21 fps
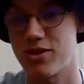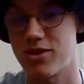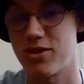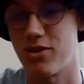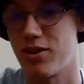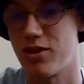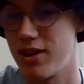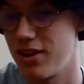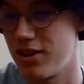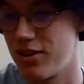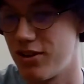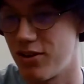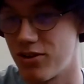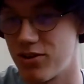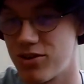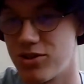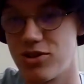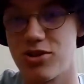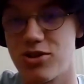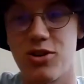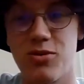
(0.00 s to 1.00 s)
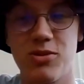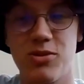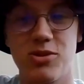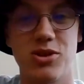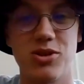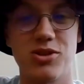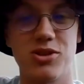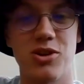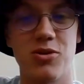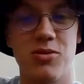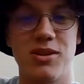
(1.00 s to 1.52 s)
Sorry, the dogs just
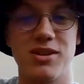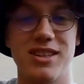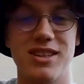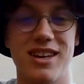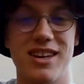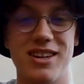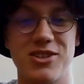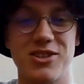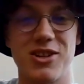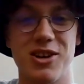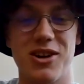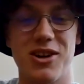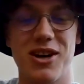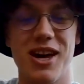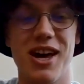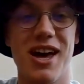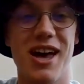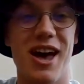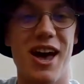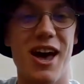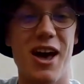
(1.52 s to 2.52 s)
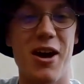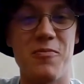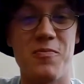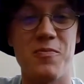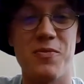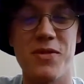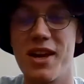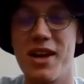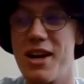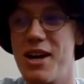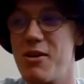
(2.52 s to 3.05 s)
tried to come in to get shot.
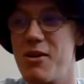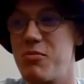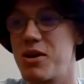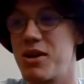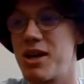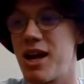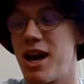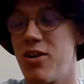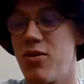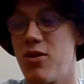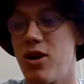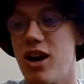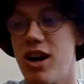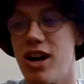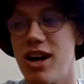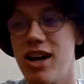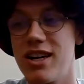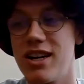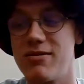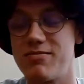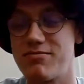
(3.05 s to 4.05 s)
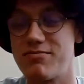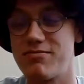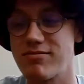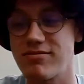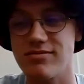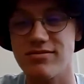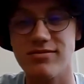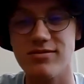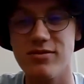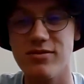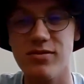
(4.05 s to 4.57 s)
But no,
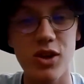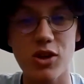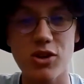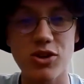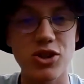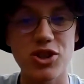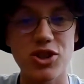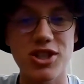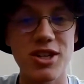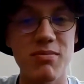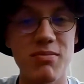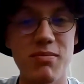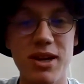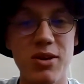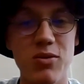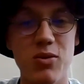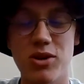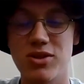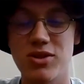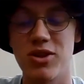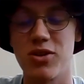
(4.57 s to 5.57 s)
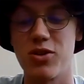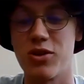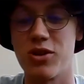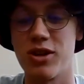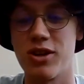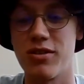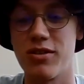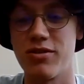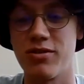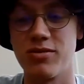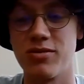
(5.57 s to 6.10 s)
just simply wasn't
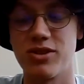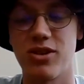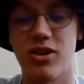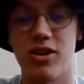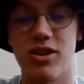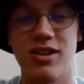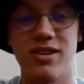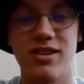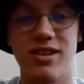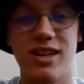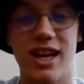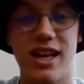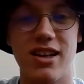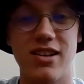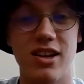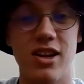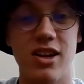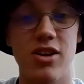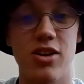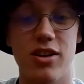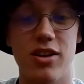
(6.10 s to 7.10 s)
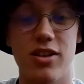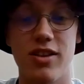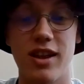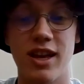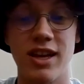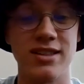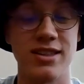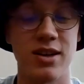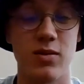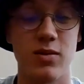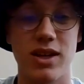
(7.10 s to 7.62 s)
good enough from Scotland today. There's a lot of
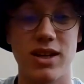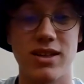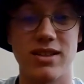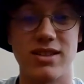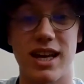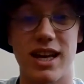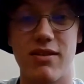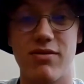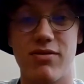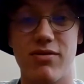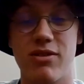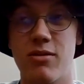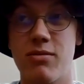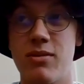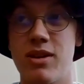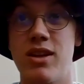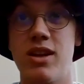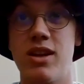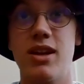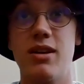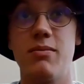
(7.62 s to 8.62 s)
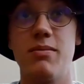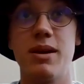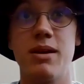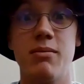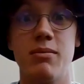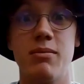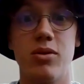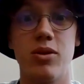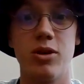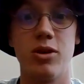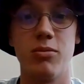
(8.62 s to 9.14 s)
things that we can say for them and
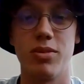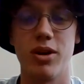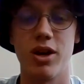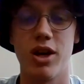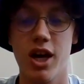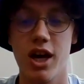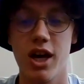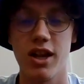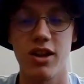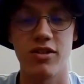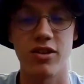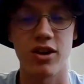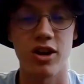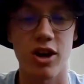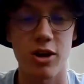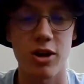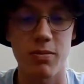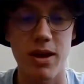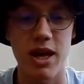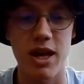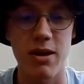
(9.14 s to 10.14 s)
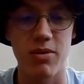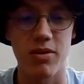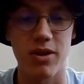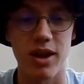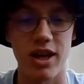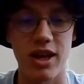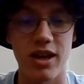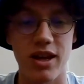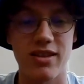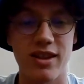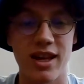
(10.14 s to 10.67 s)
pinpoint, but there's a lot of people
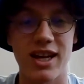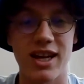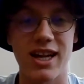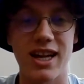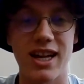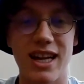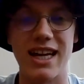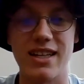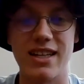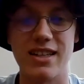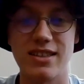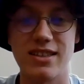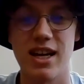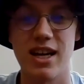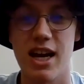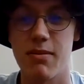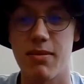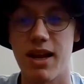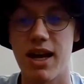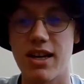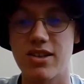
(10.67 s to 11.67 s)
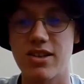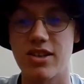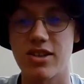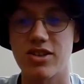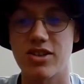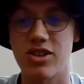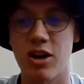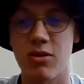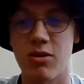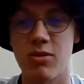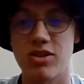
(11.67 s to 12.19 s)
that you think are leaders. Players
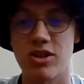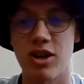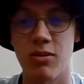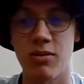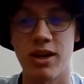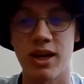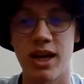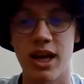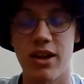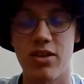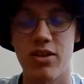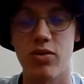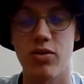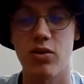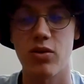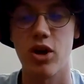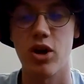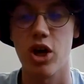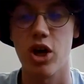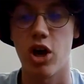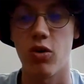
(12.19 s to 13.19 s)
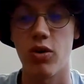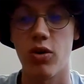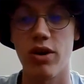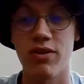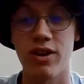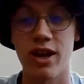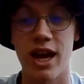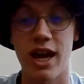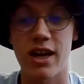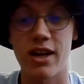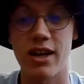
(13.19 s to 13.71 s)
like Scott McTominay, I thought, or
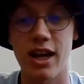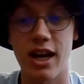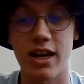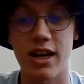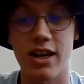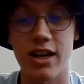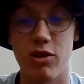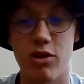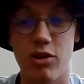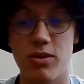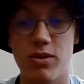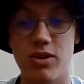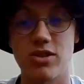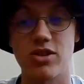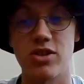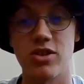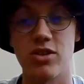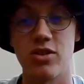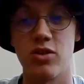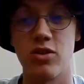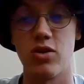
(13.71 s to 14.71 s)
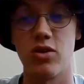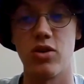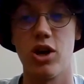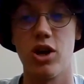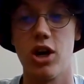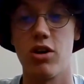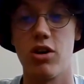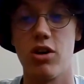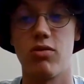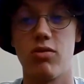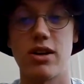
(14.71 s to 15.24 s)
even Andy Robertson or
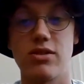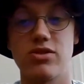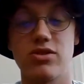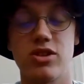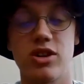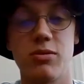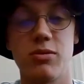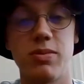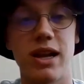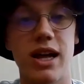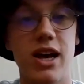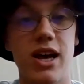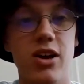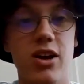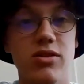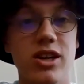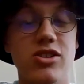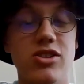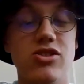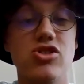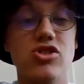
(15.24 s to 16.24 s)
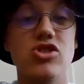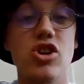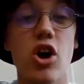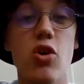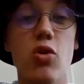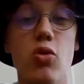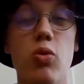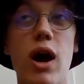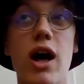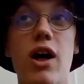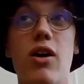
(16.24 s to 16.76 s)
Ralston, a player who did
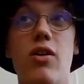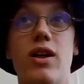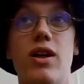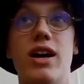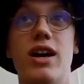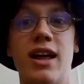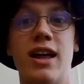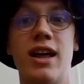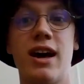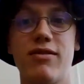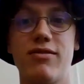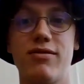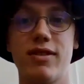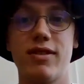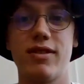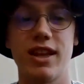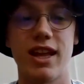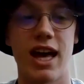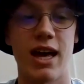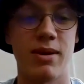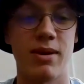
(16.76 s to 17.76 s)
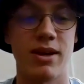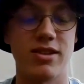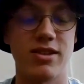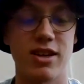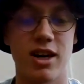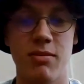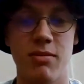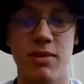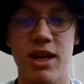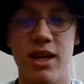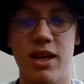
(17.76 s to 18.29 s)
so well in that game
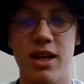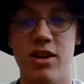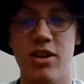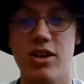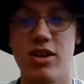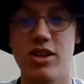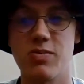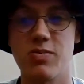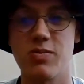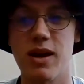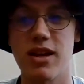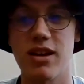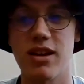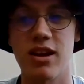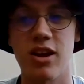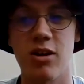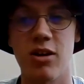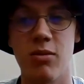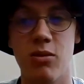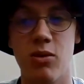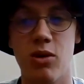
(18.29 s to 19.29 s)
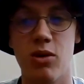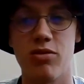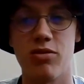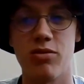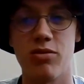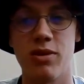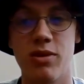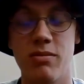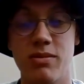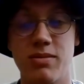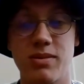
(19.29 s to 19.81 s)
against Armenia. You expected a lot more
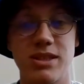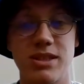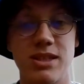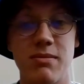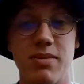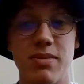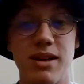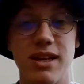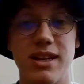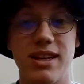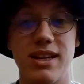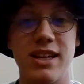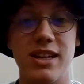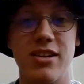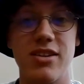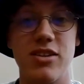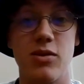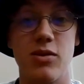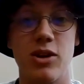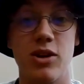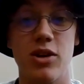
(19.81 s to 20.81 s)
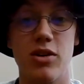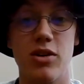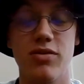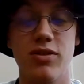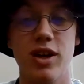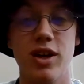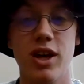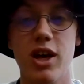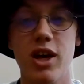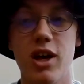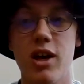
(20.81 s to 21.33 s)
from him, but simply didn't do
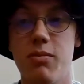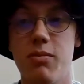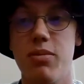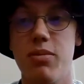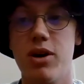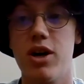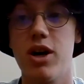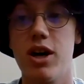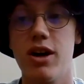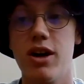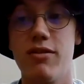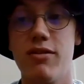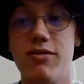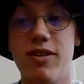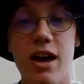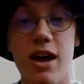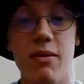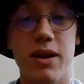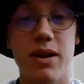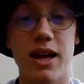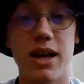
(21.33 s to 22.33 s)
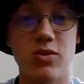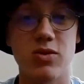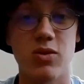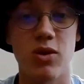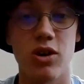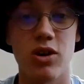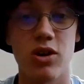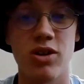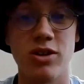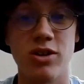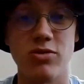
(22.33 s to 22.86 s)
enough. But fair play
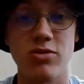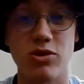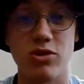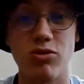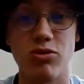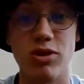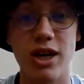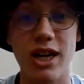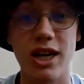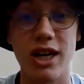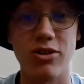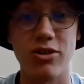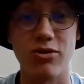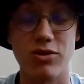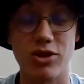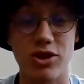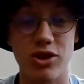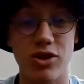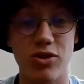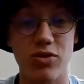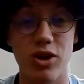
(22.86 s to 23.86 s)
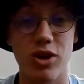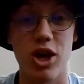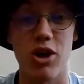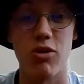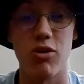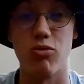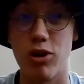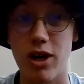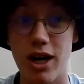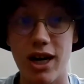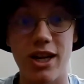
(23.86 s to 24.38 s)
to Ireland. It was a really good result,
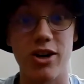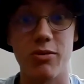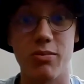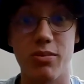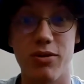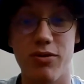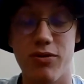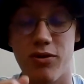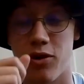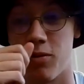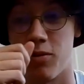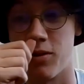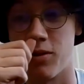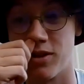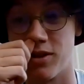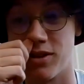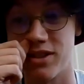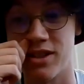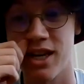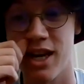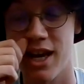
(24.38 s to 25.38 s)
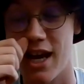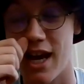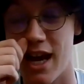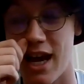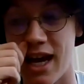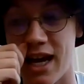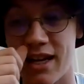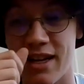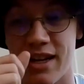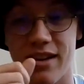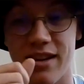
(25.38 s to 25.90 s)
really good performance,
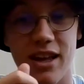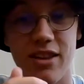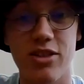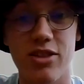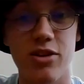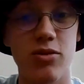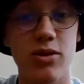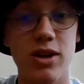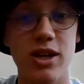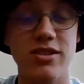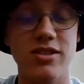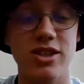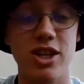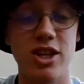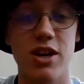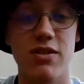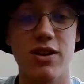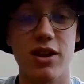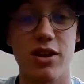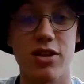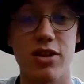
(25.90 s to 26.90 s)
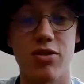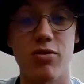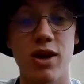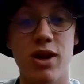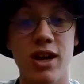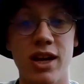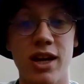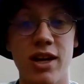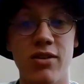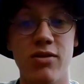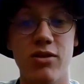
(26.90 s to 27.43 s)
and they thoroughly deserved it.
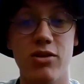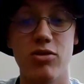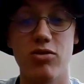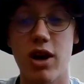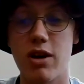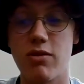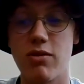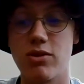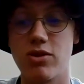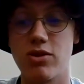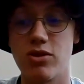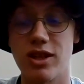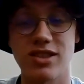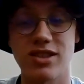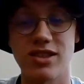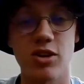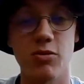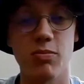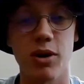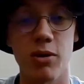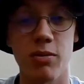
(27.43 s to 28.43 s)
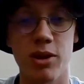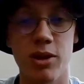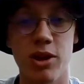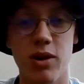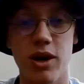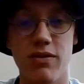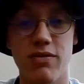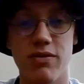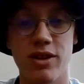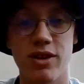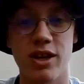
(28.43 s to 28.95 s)
3-0, great result. They're still bottom of
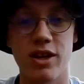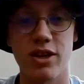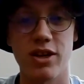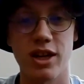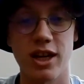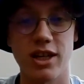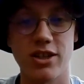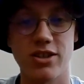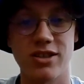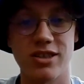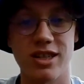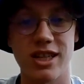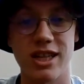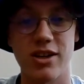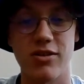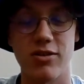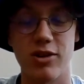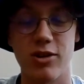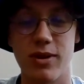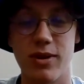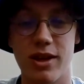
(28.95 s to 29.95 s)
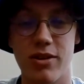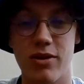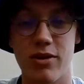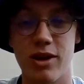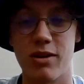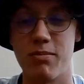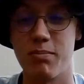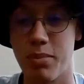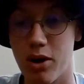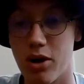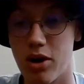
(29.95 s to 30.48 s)
the UEFA Nations League group that
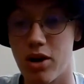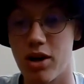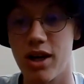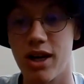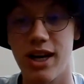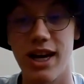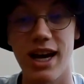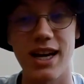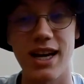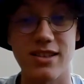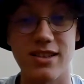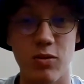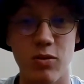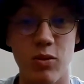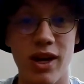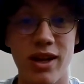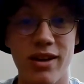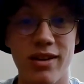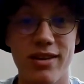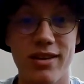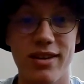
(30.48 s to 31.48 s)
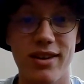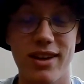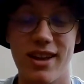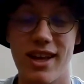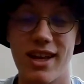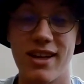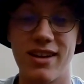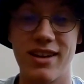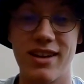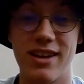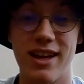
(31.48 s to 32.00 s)
they're in, but it's a win
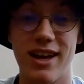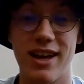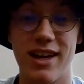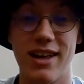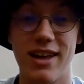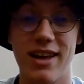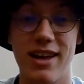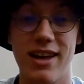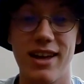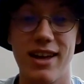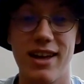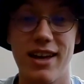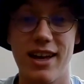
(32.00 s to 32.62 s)
at the end of the day.